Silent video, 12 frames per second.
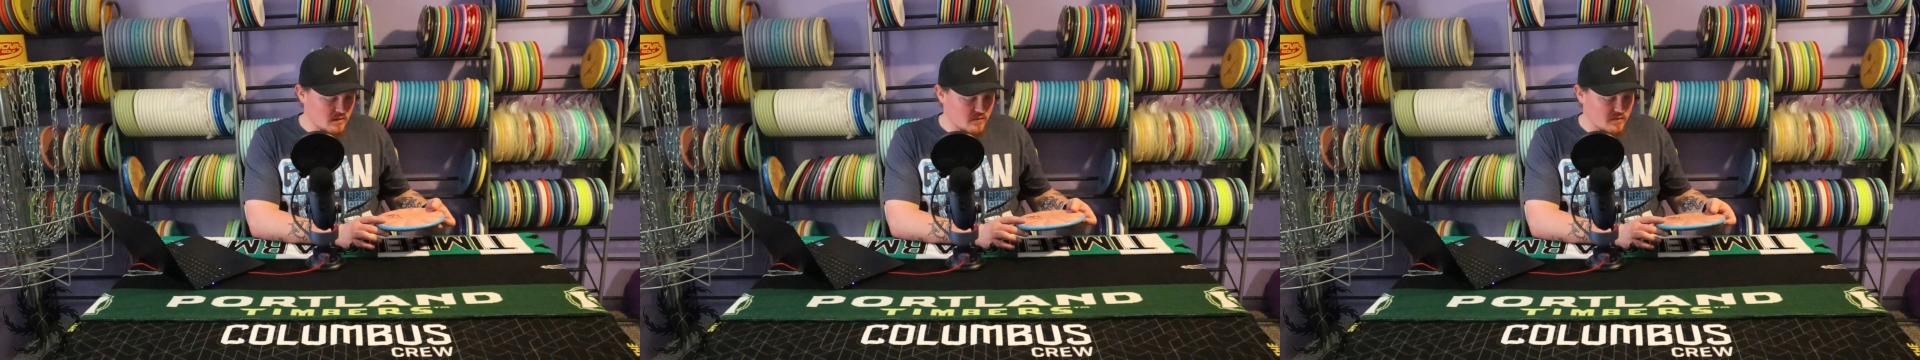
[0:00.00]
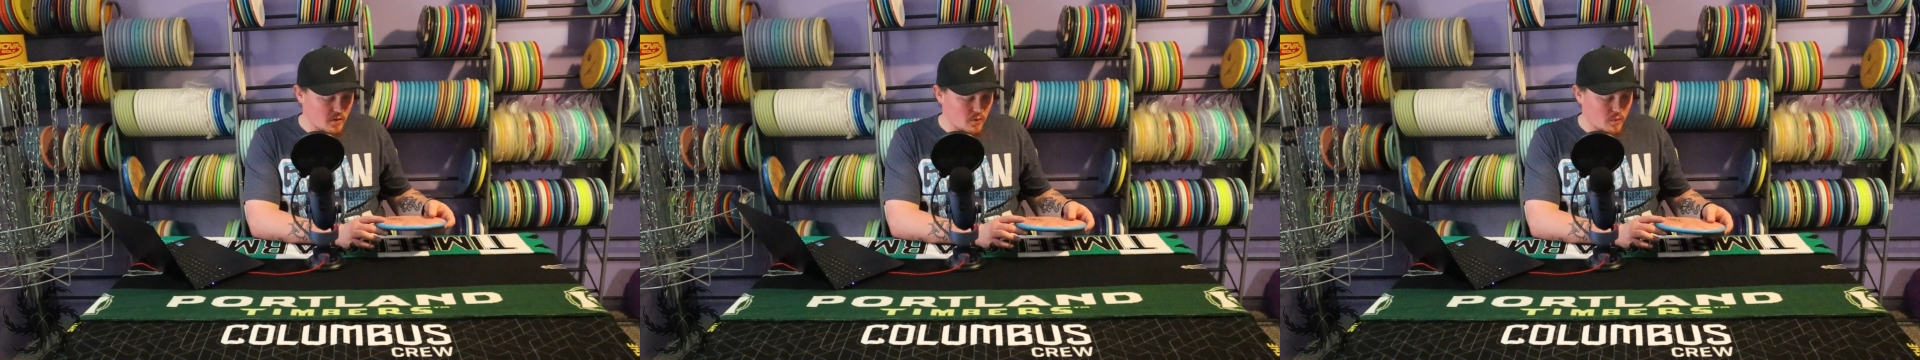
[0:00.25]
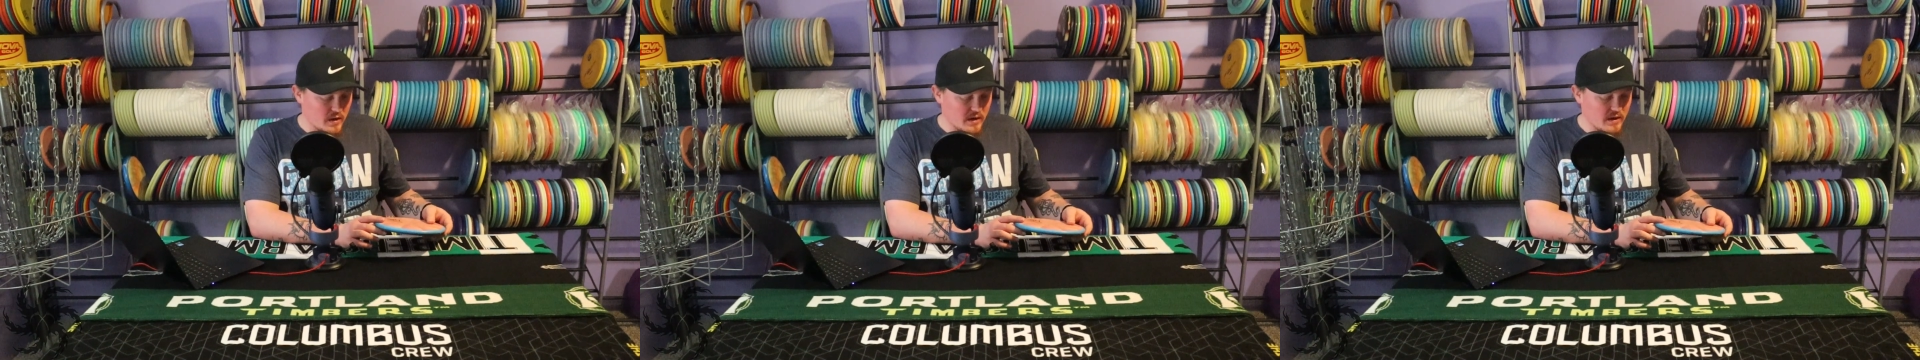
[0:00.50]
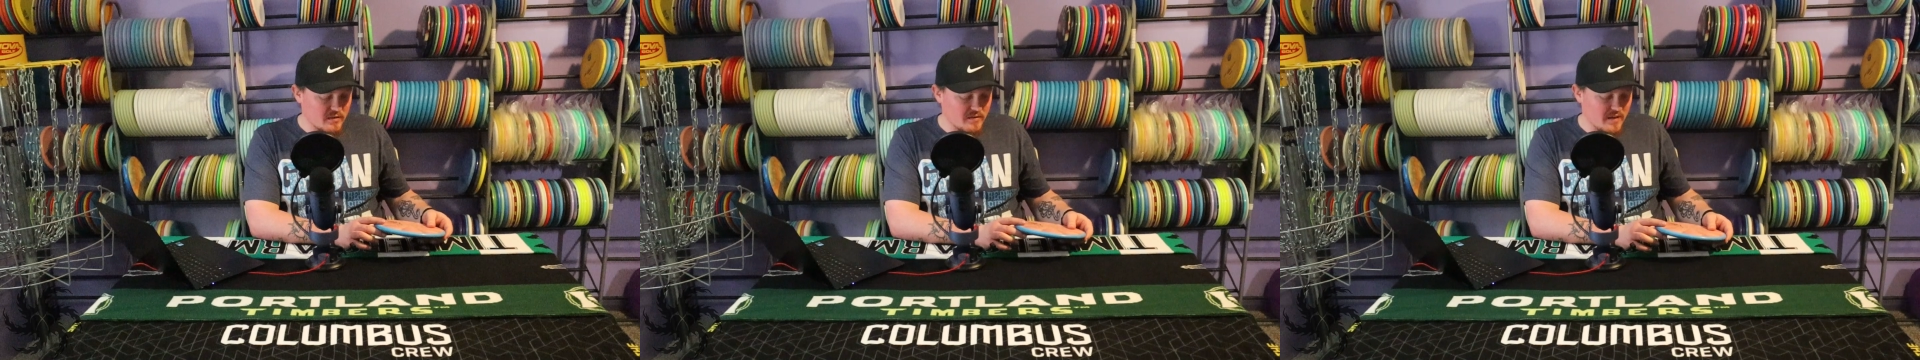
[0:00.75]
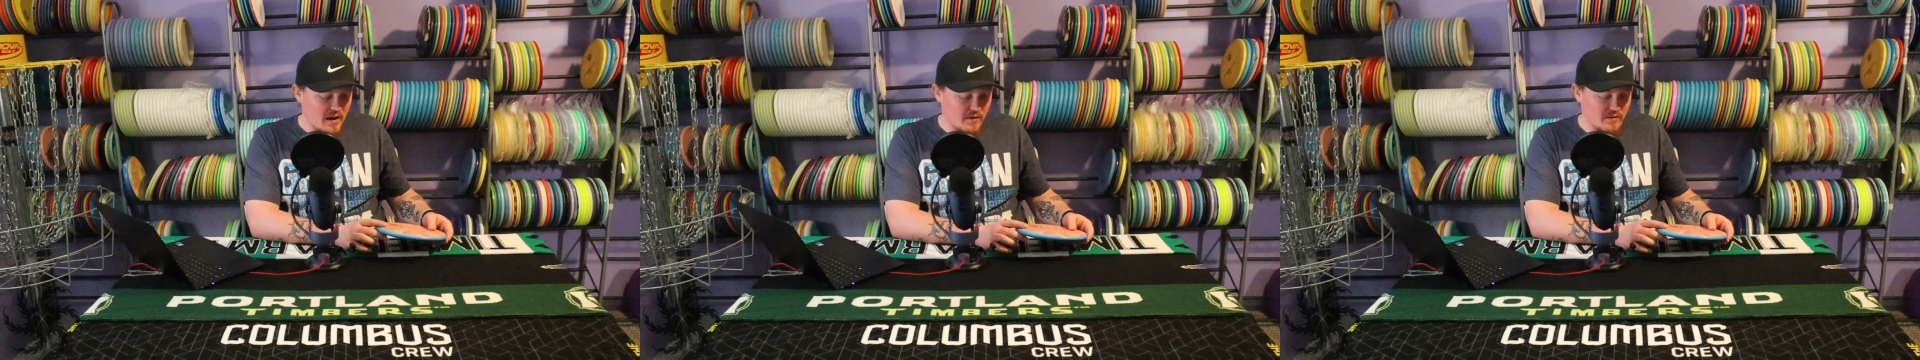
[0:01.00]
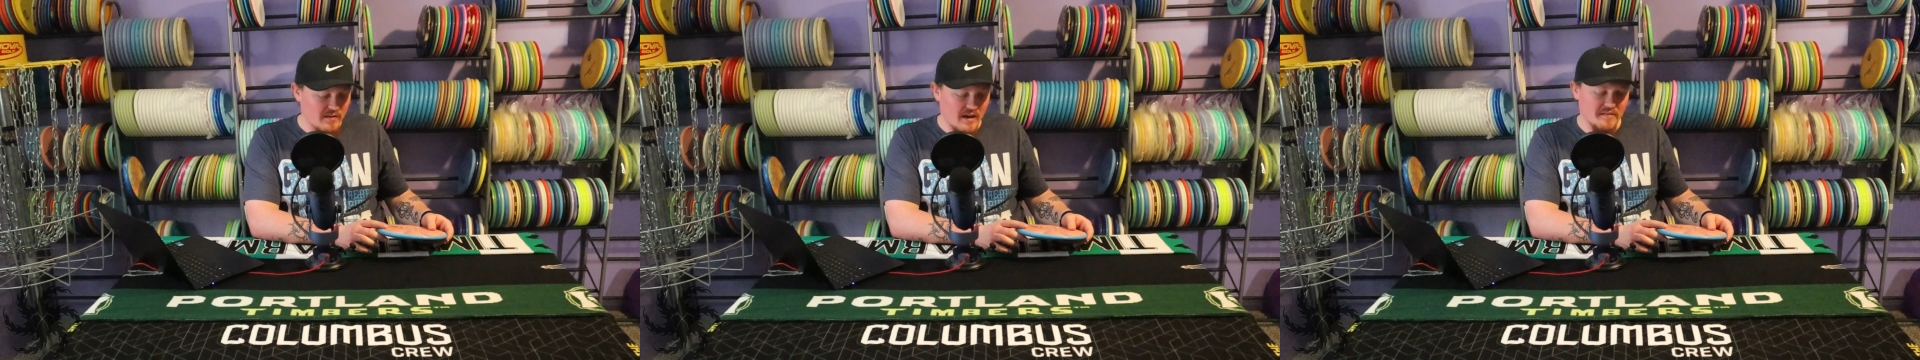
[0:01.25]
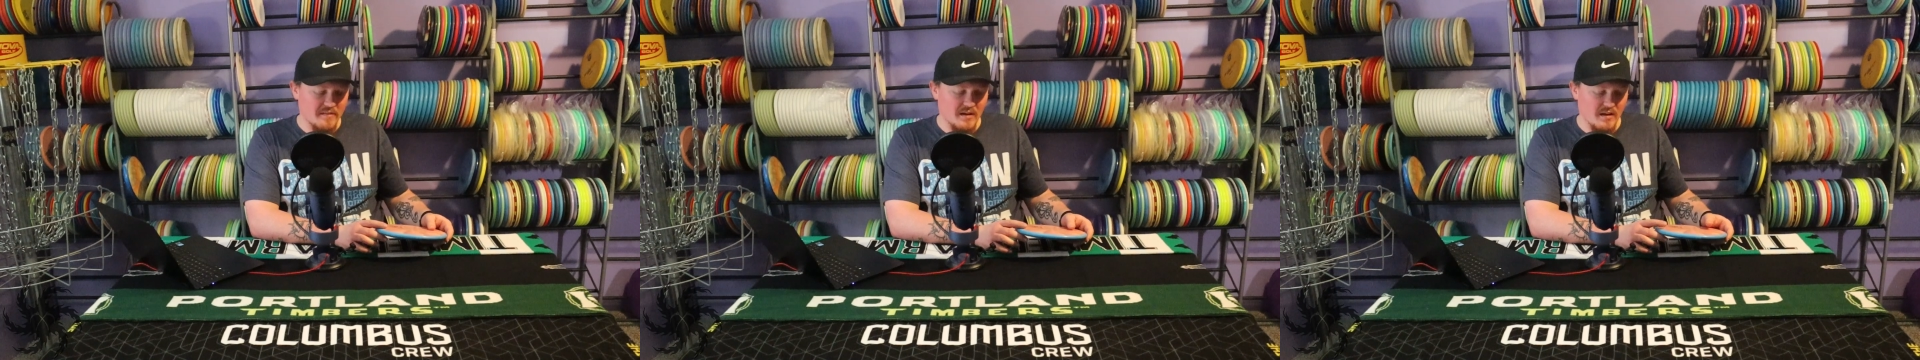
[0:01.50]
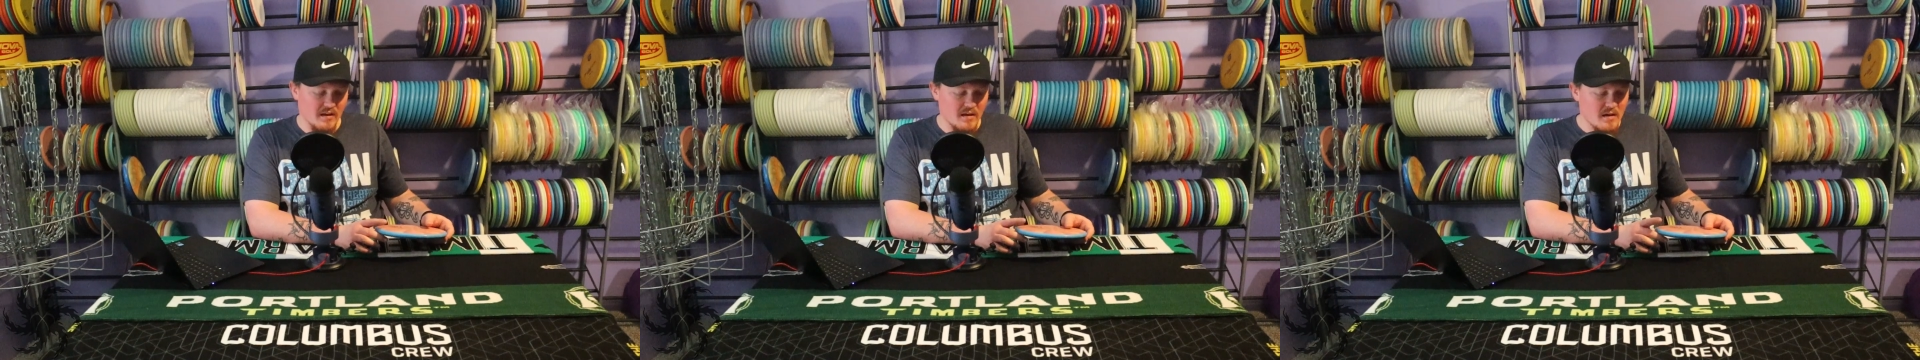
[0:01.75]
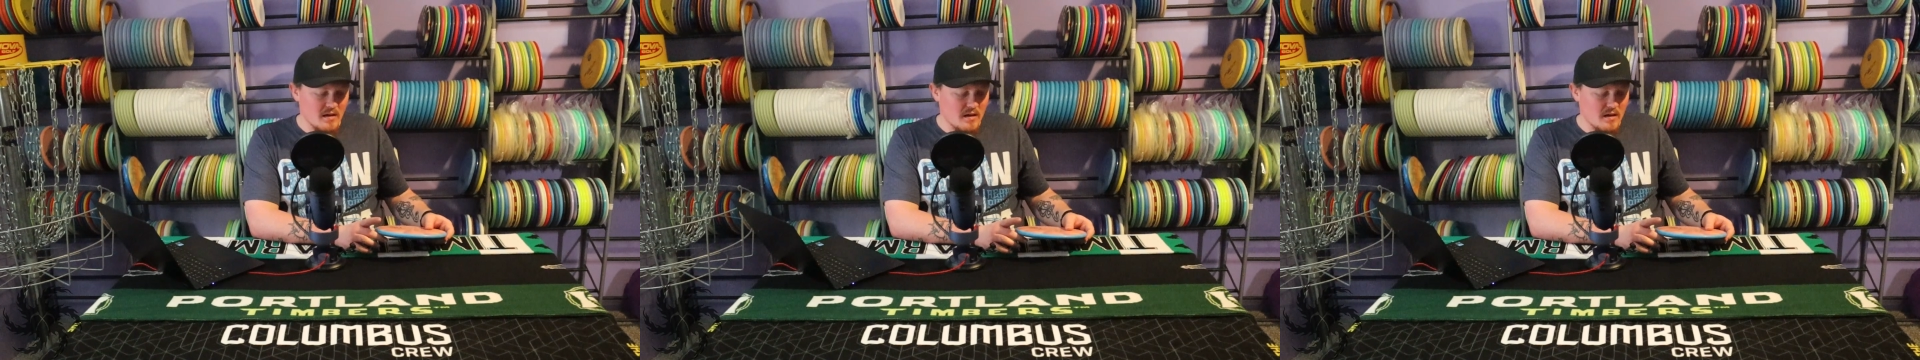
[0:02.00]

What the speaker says: So when I got this out and tested it,